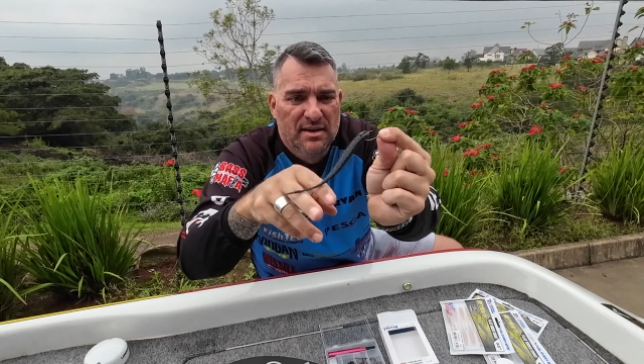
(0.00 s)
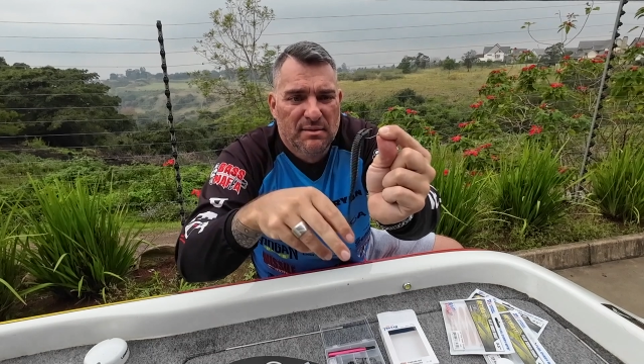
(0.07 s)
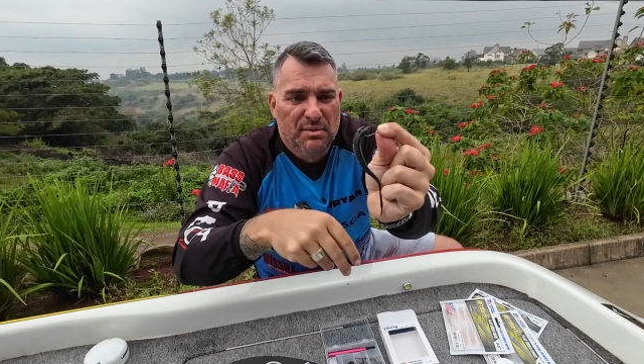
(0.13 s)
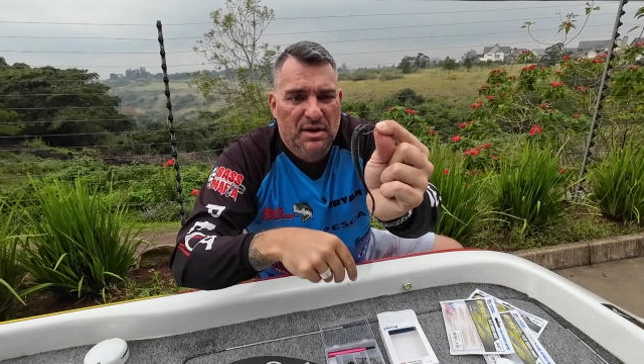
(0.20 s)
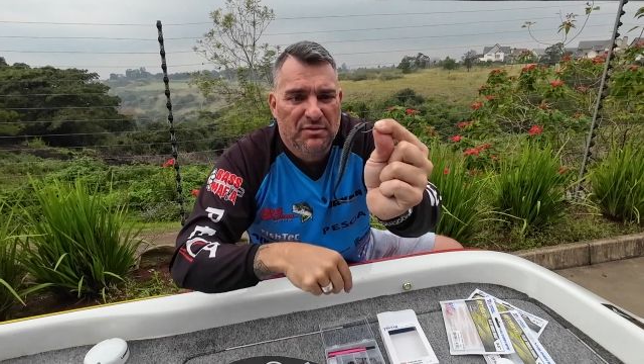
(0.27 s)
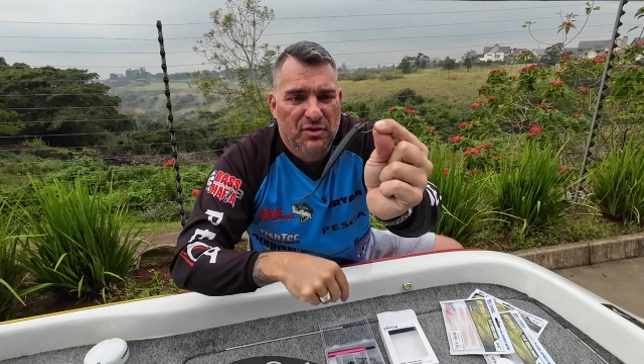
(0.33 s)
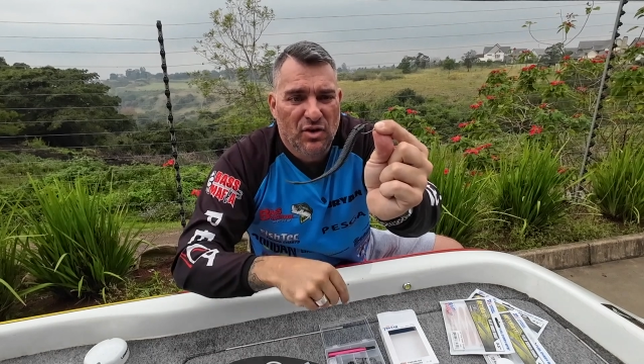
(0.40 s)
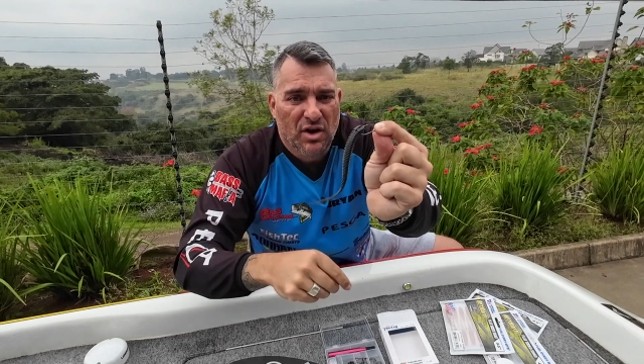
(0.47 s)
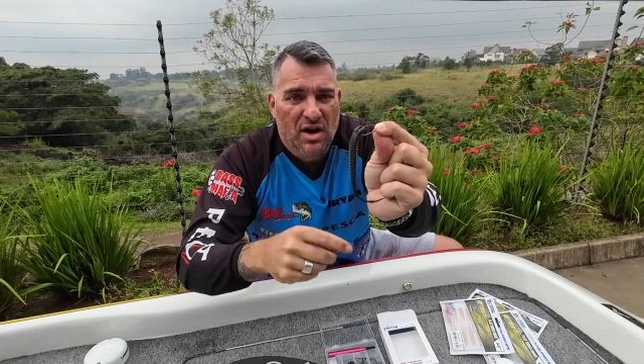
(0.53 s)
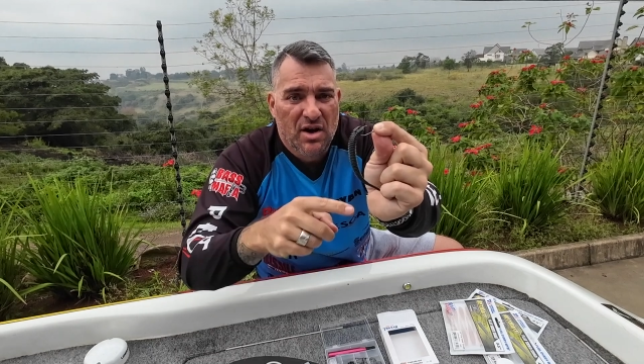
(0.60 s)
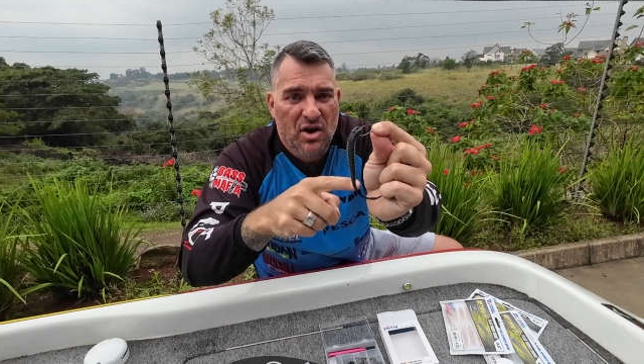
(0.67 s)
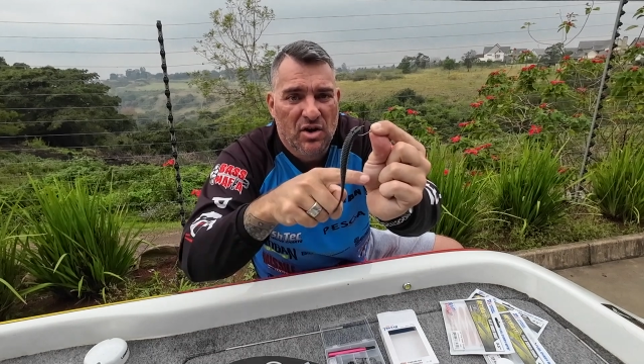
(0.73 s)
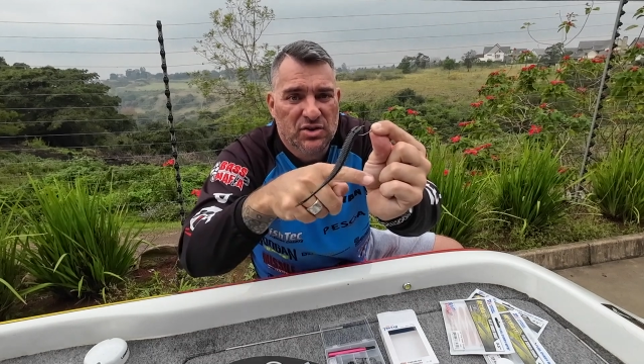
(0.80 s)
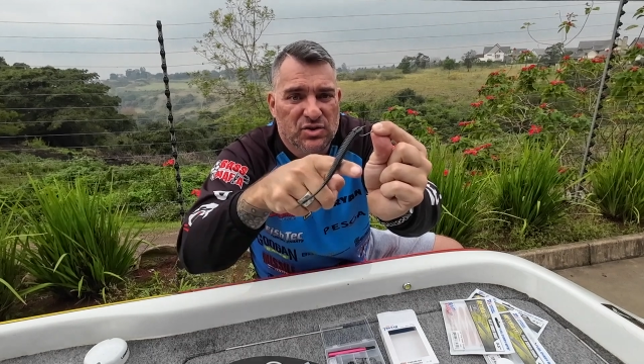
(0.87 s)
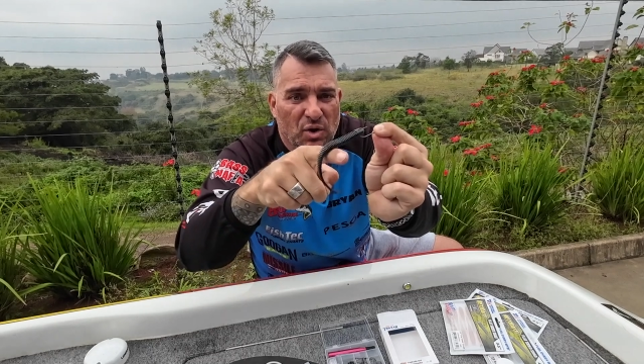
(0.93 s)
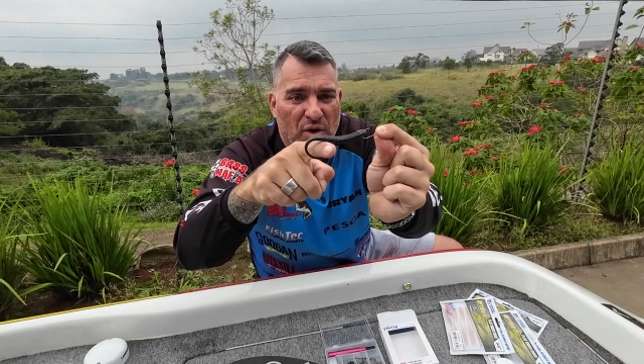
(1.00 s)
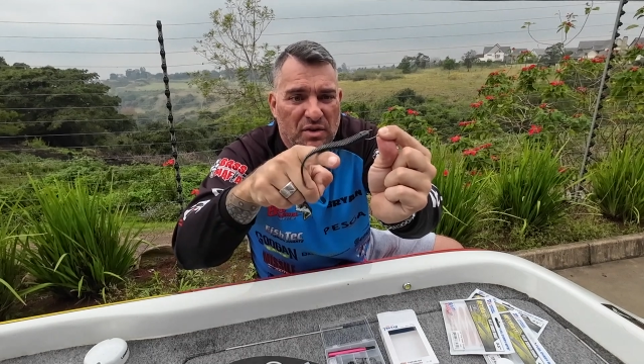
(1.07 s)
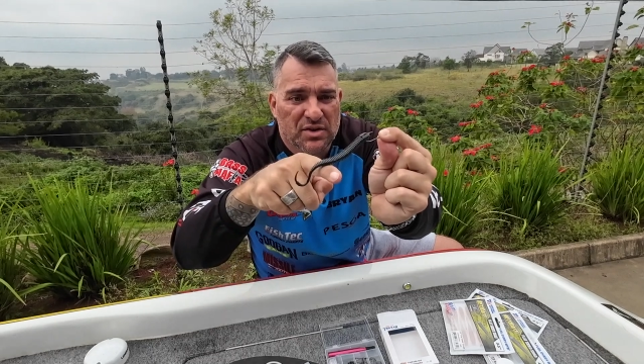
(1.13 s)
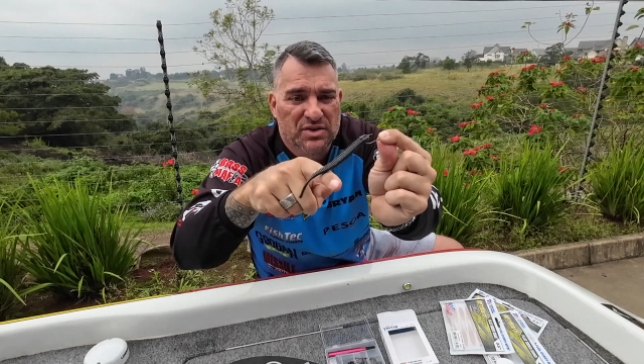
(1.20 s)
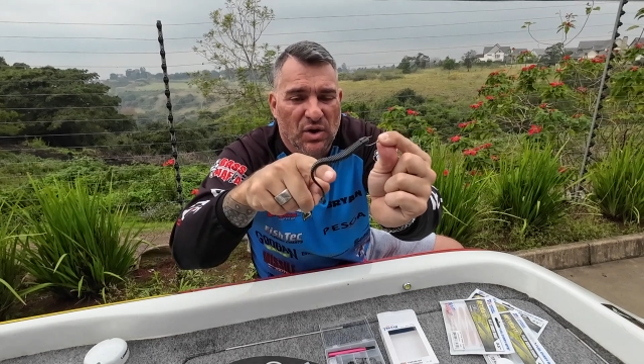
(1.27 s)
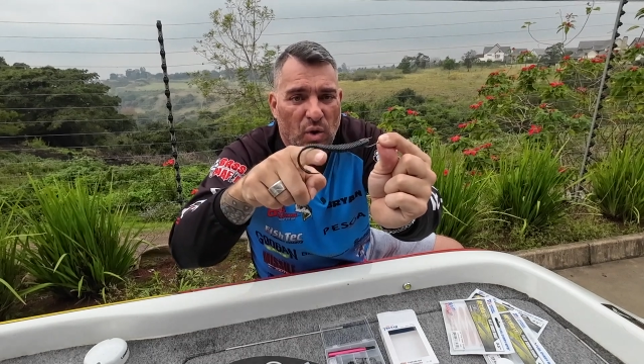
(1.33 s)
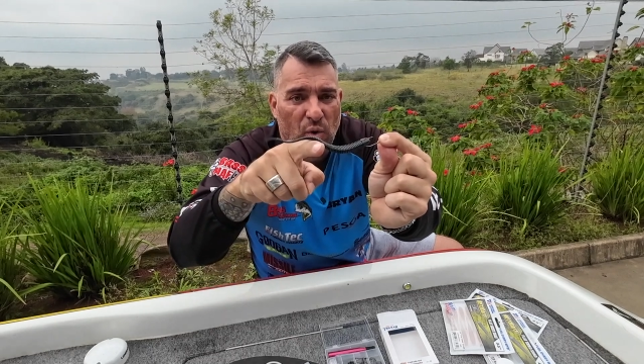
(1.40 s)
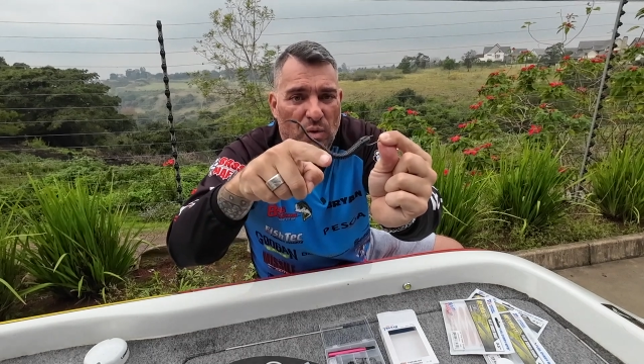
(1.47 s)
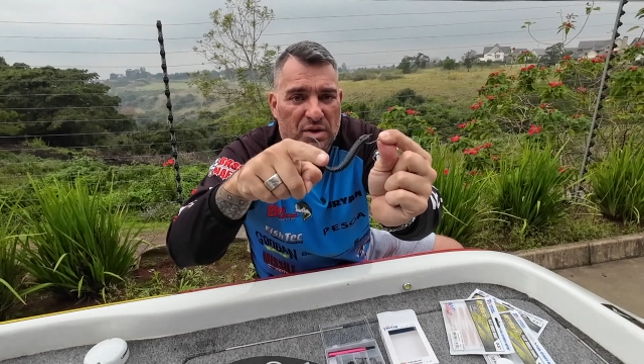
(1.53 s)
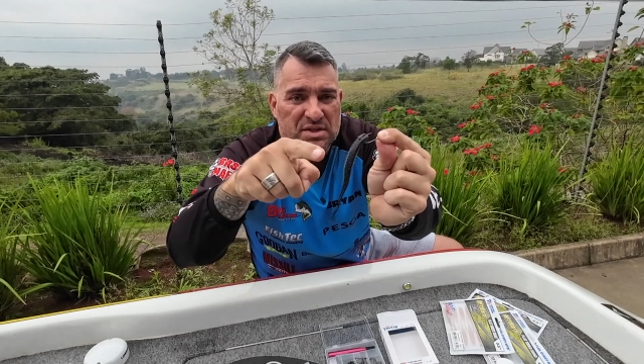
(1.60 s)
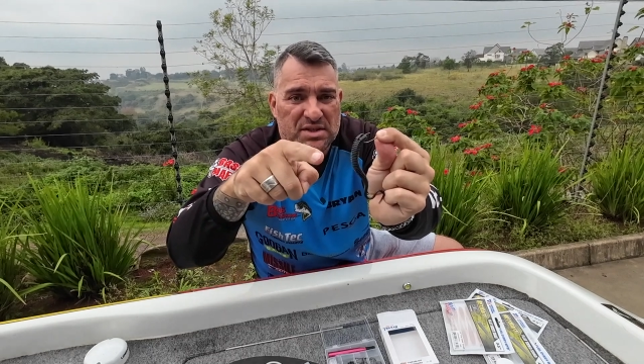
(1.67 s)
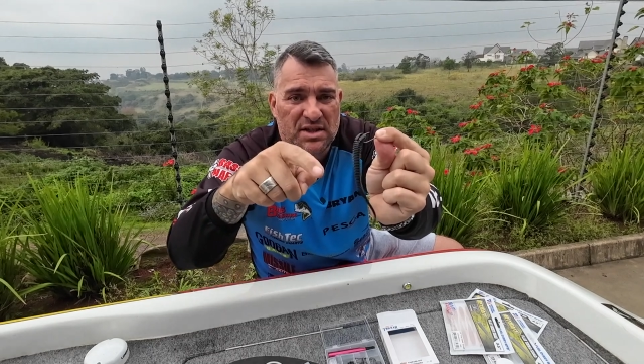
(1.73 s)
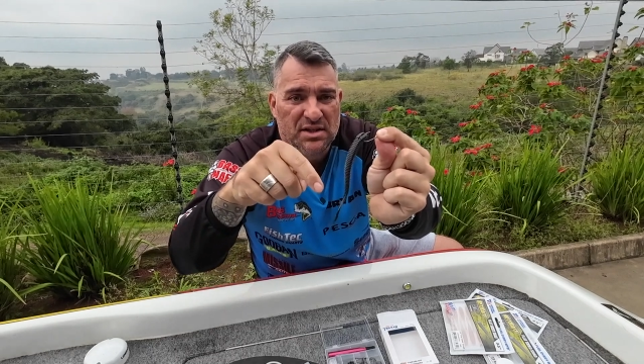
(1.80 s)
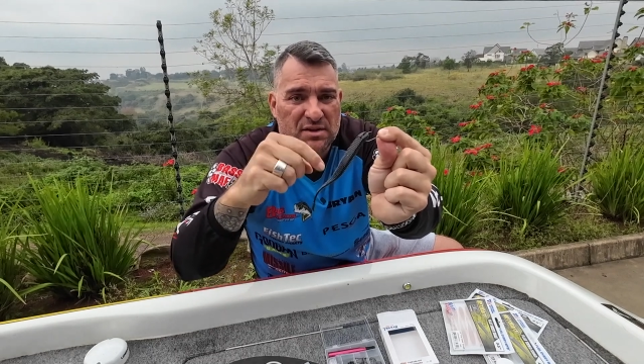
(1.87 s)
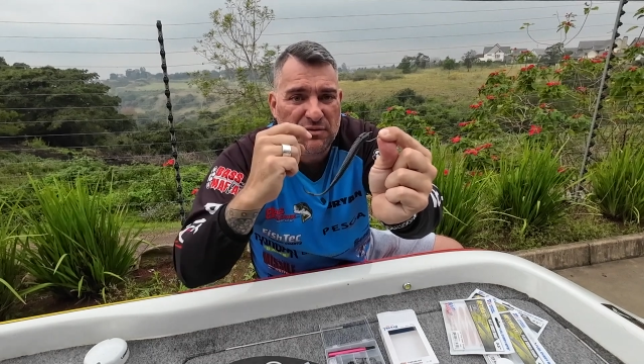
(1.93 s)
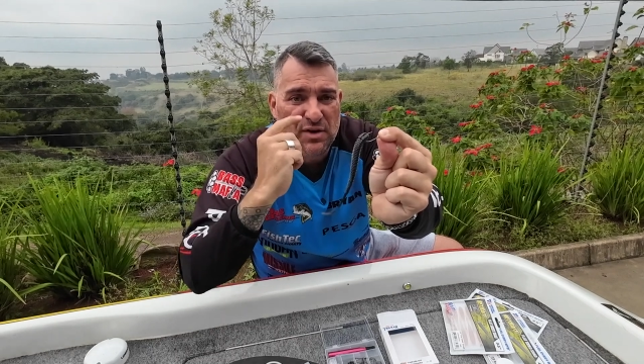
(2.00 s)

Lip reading: But if you've got a nose hook, this thing's